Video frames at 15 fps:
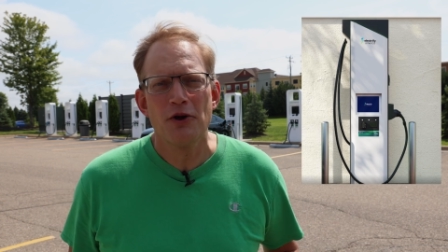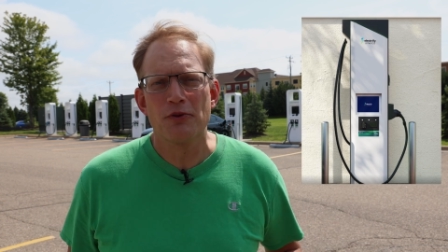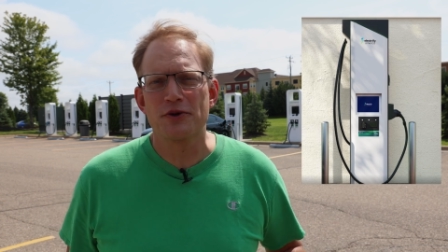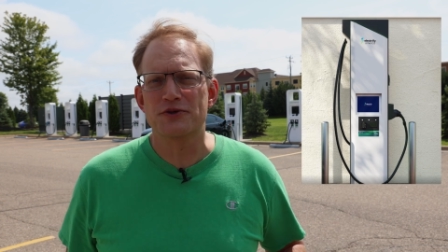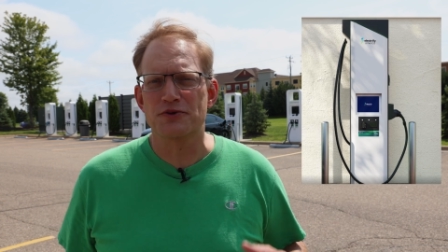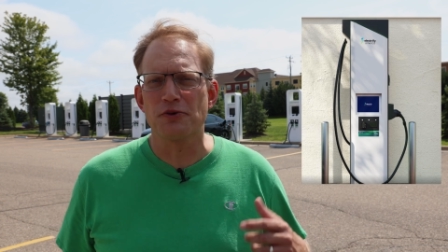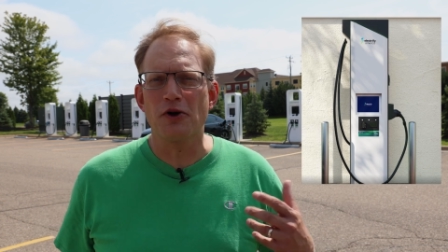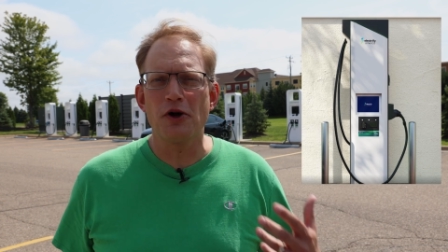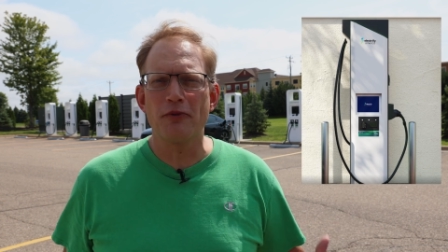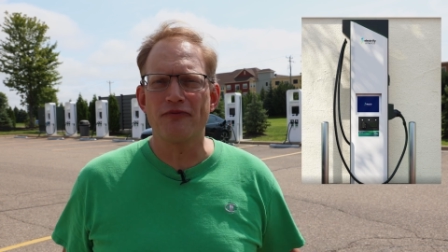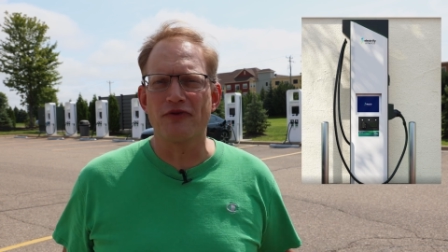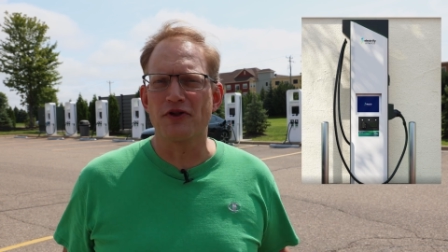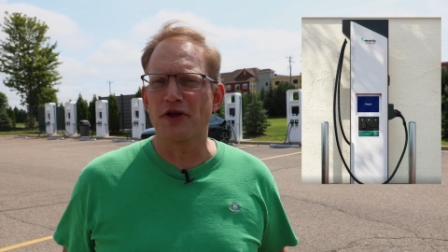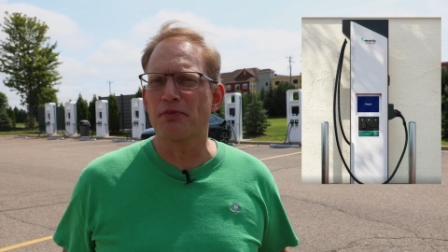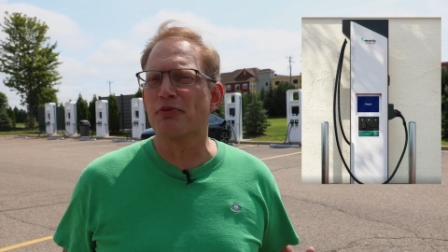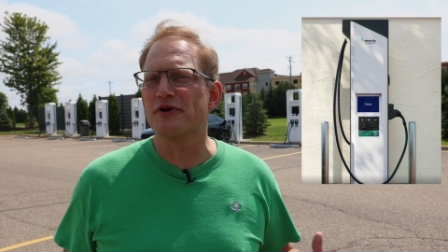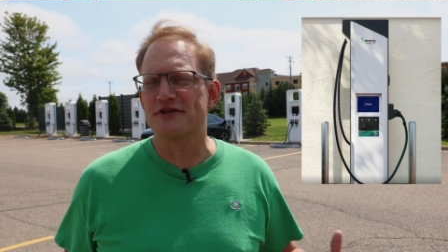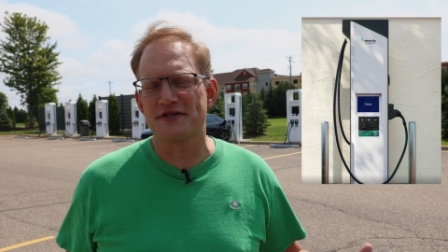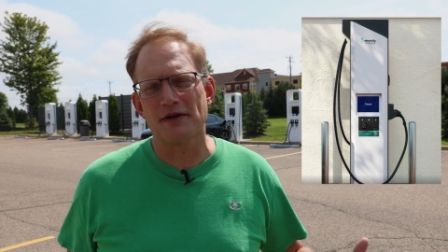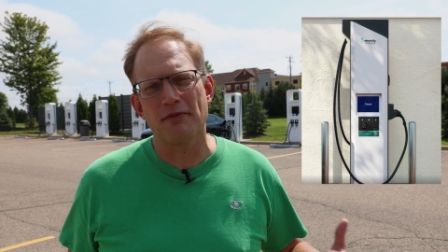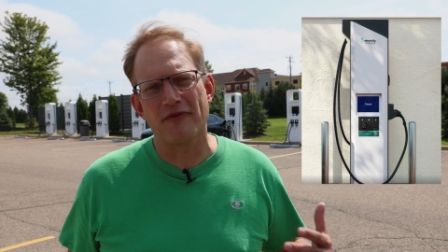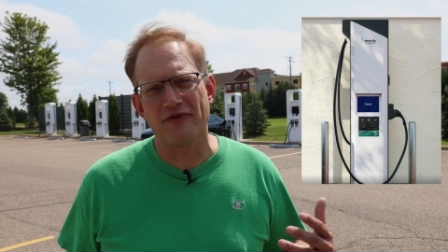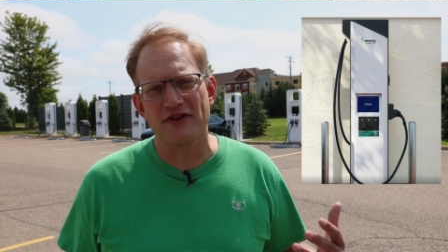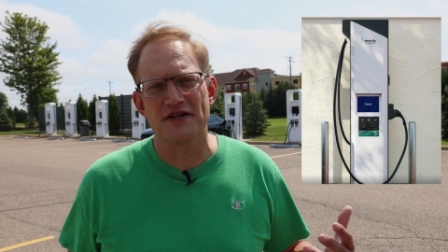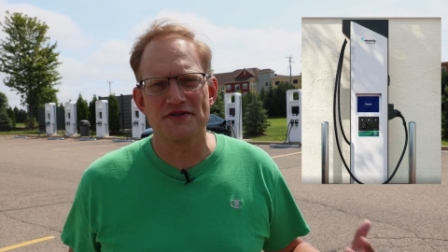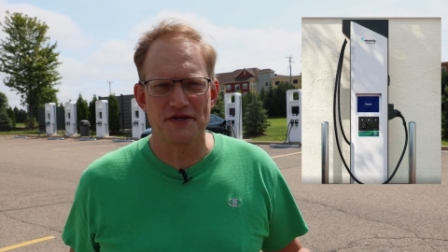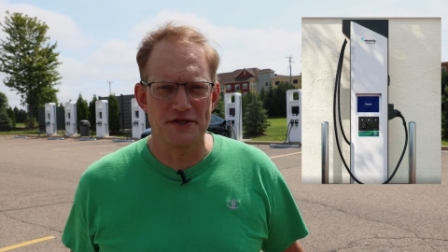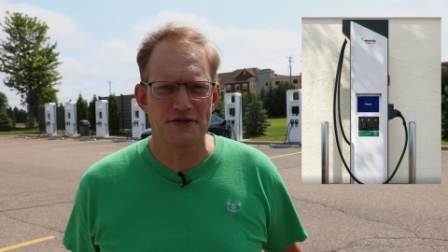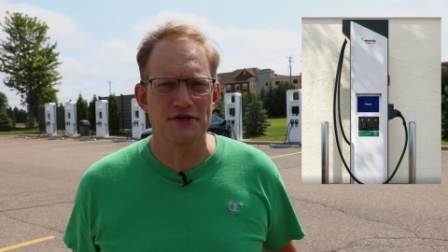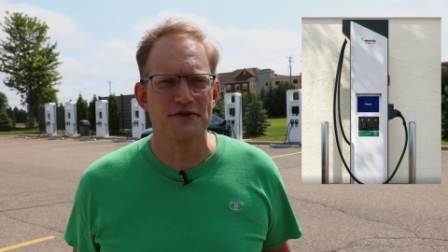which will hopefully put some of these
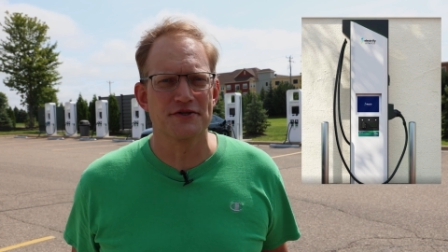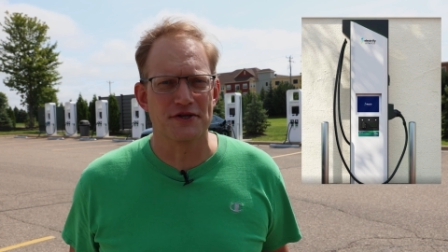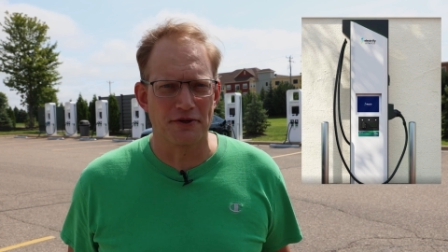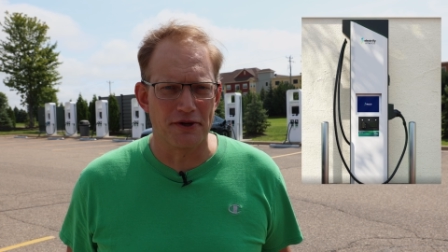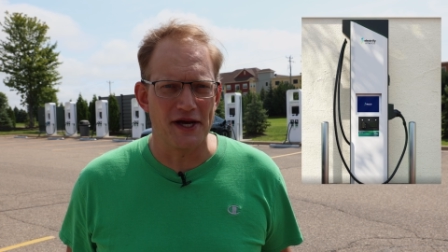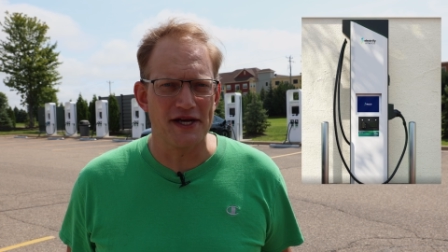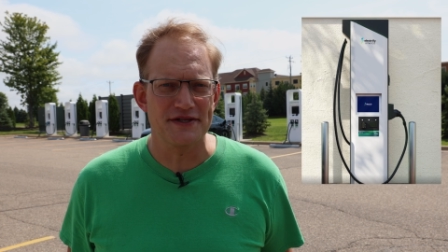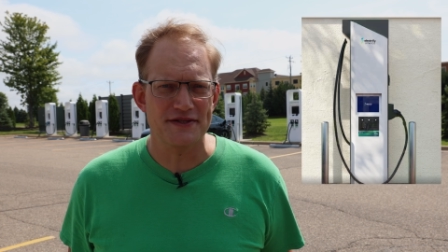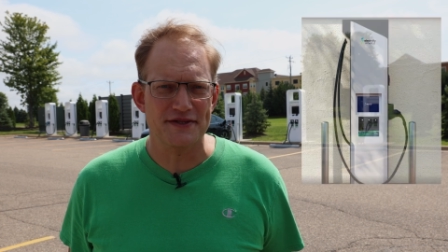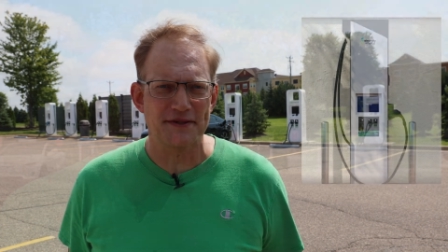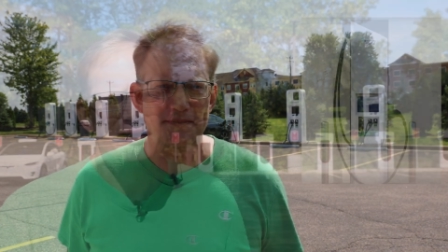issues to rest.